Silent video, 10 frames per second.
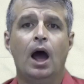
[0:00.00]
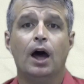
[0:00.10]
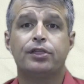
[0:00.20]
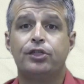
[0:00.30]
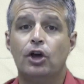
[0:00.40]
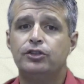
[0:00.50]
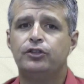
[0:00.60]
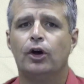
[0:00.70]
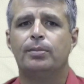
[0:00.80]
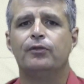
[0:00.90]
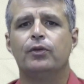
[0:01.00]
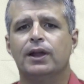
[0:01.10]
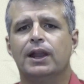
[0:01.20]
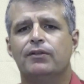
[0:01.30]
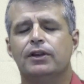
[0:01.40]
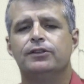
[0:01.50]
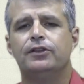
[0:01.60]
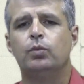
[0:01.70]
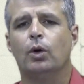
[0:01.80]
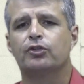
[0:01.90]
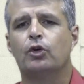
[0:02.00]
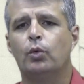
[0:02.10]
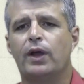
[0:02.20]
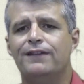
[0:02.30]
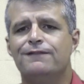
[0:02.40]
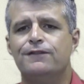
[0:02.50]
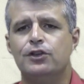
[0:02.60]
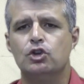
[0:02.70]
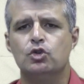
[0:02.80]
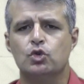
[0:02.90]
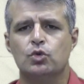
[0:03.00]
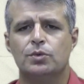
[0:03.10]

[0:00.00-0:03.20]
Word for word: A third type of real evidence is what's called a view.